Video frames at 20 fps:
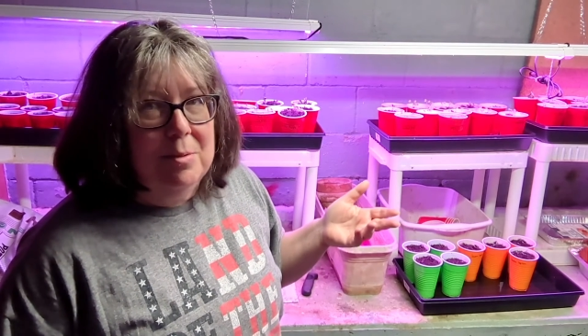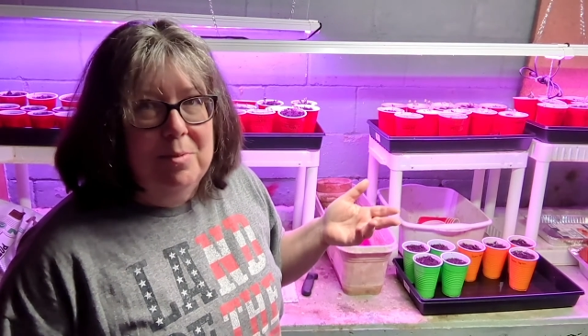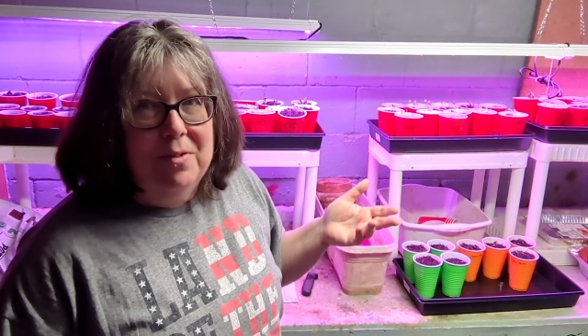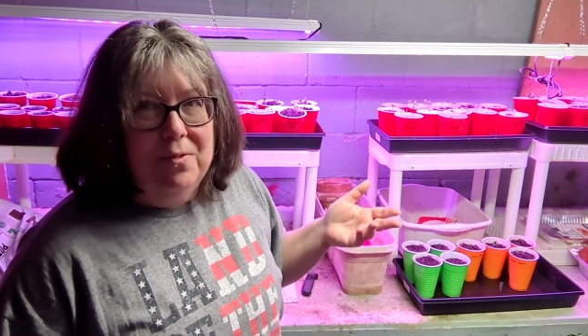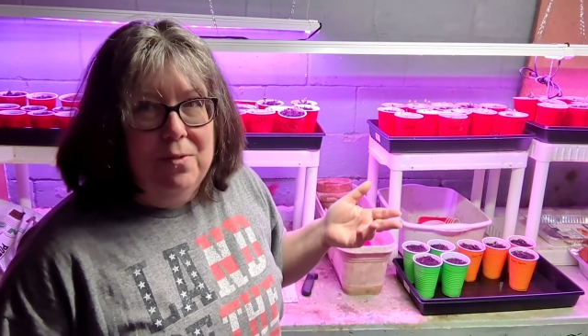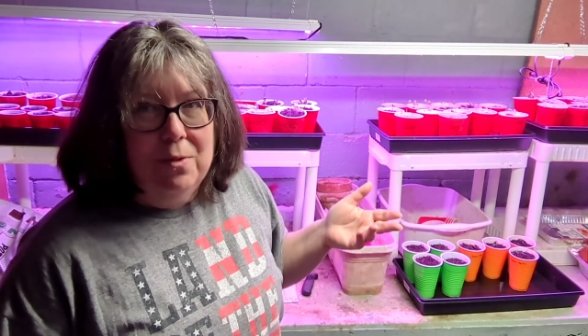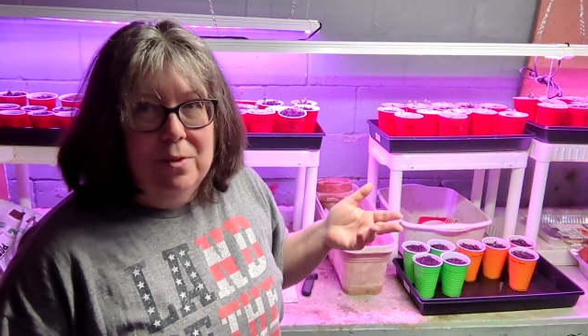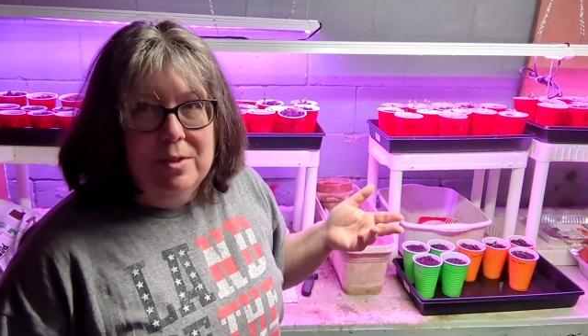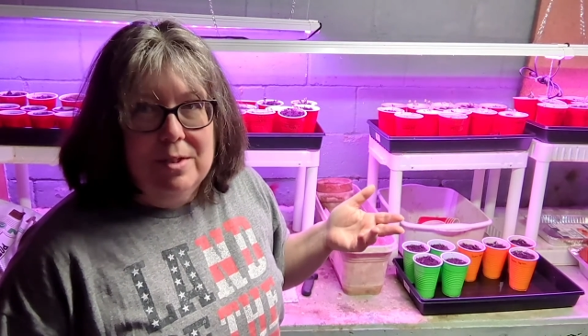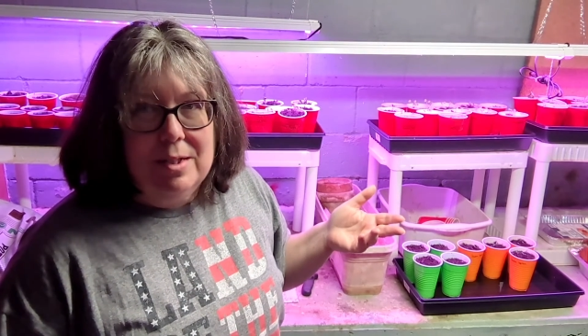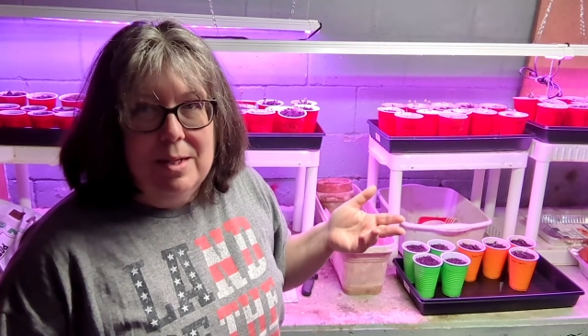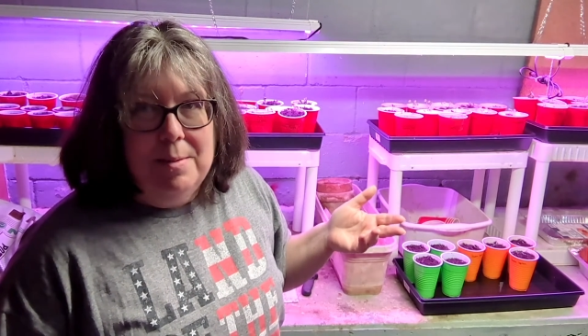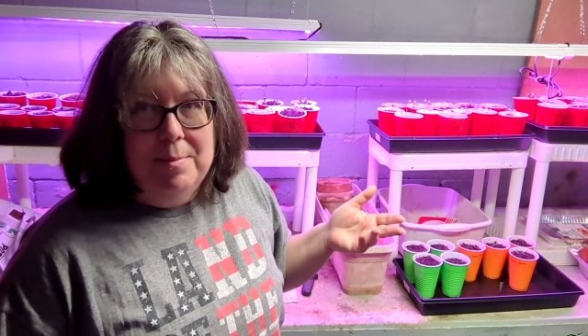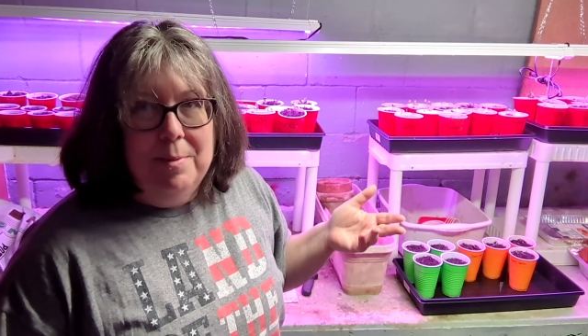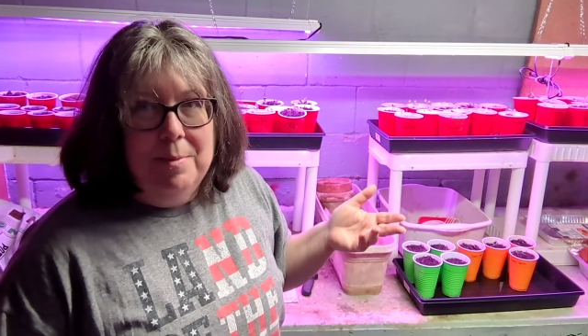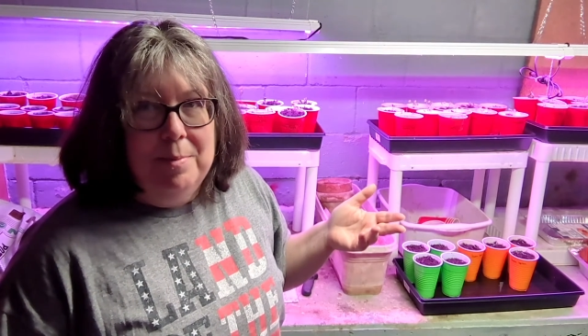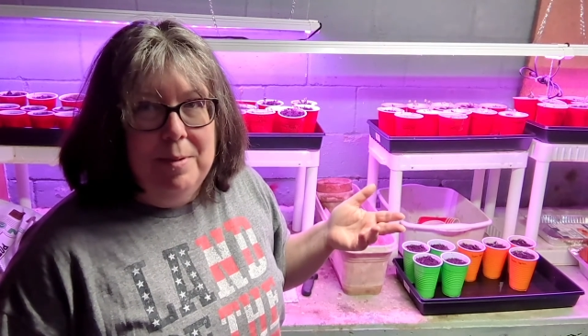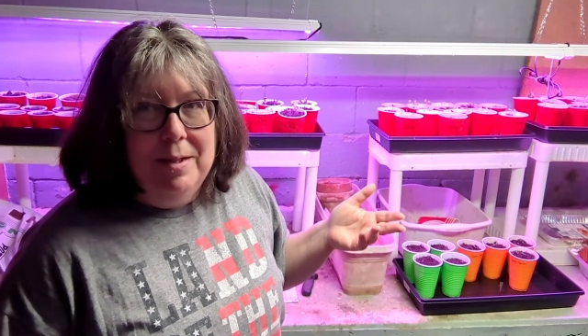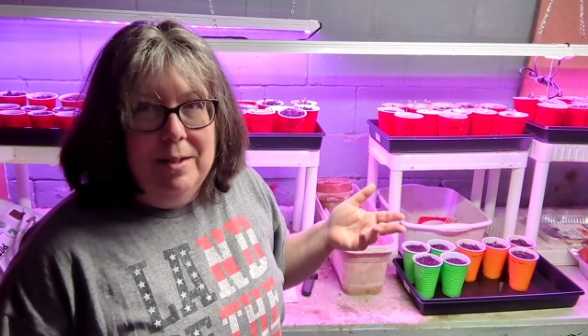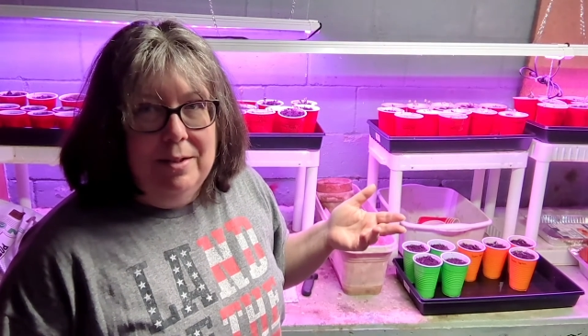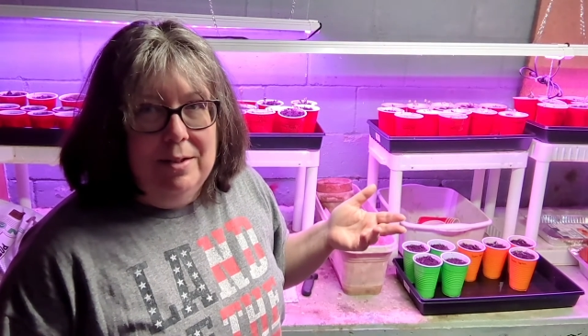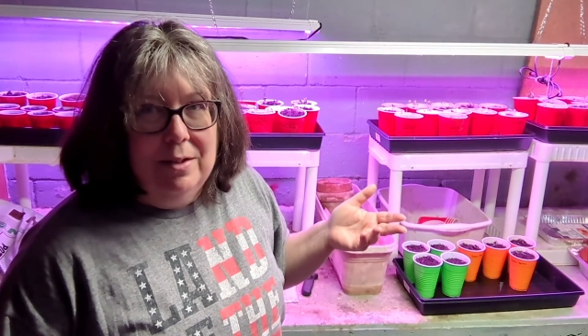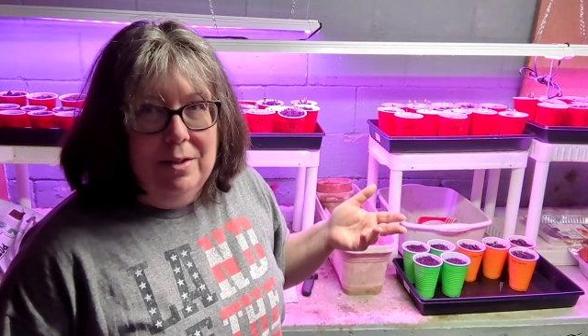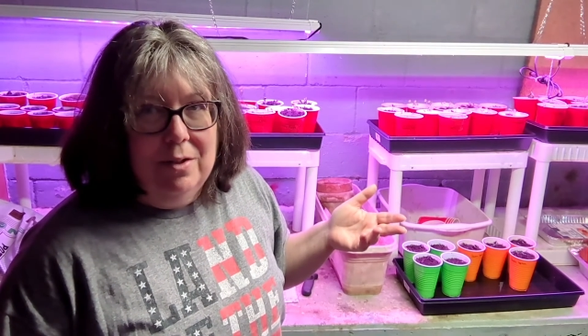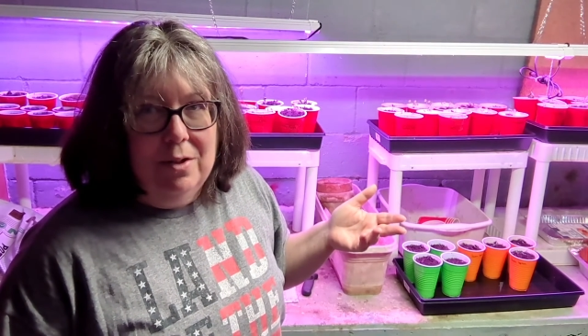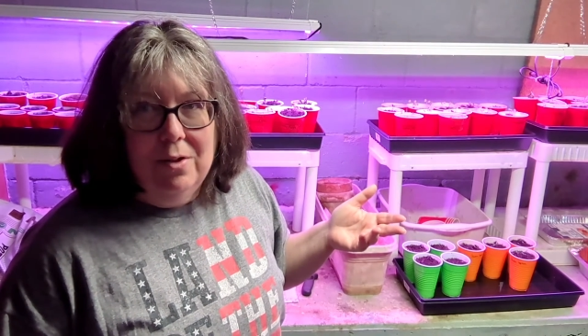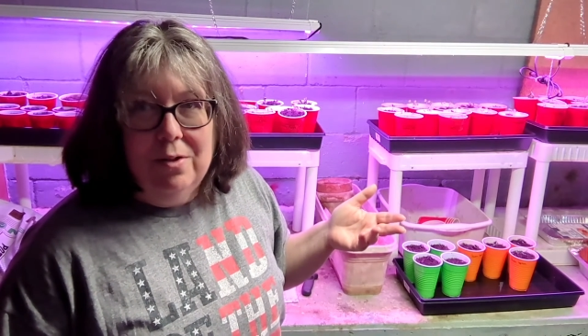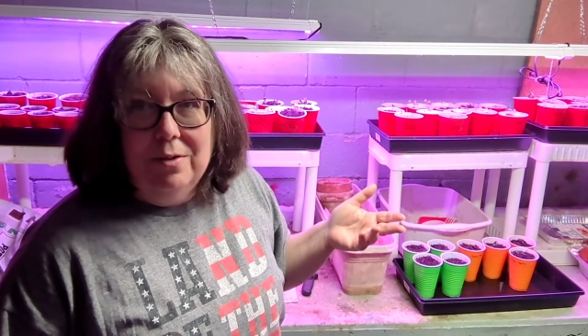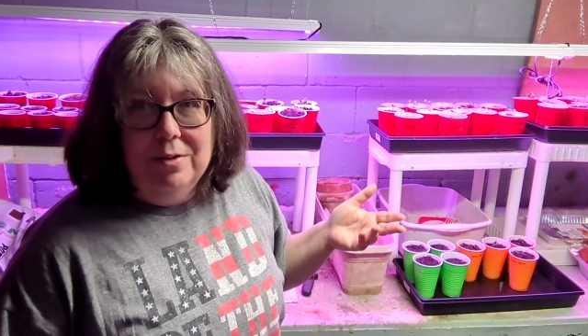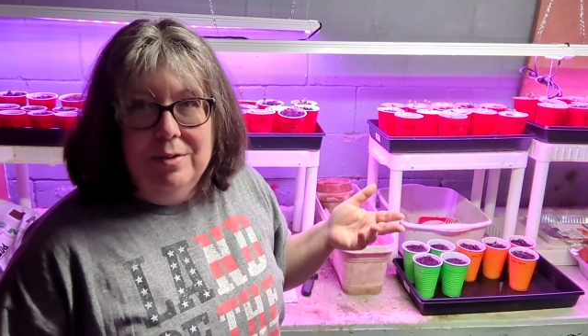before it's time to plant the
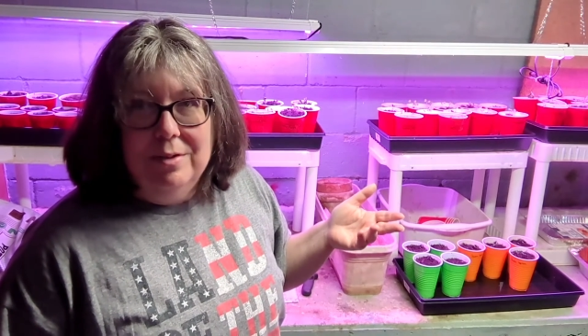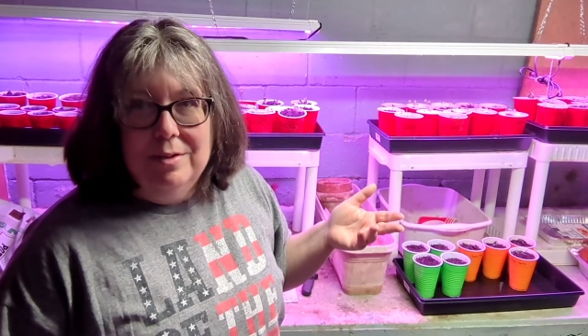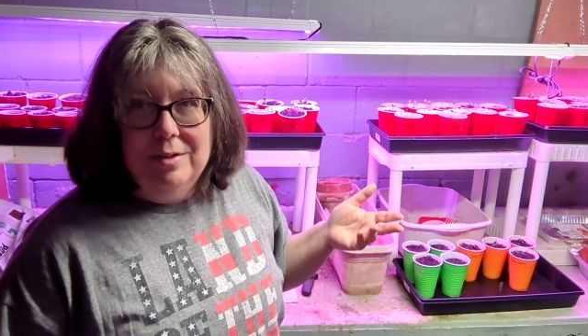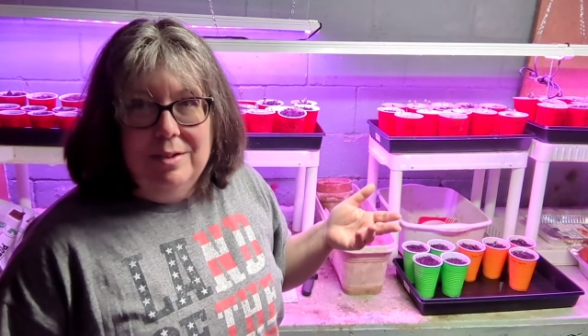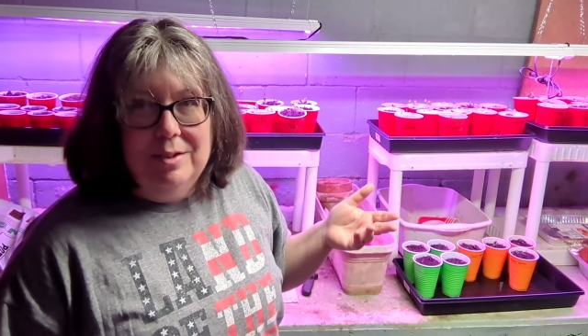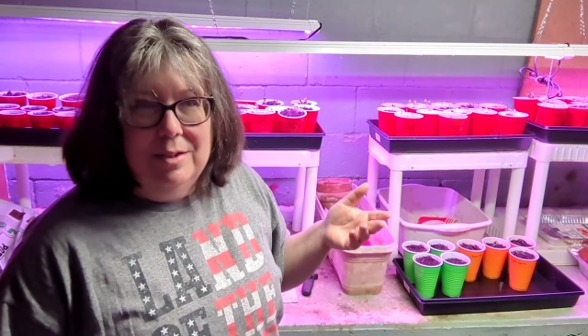garden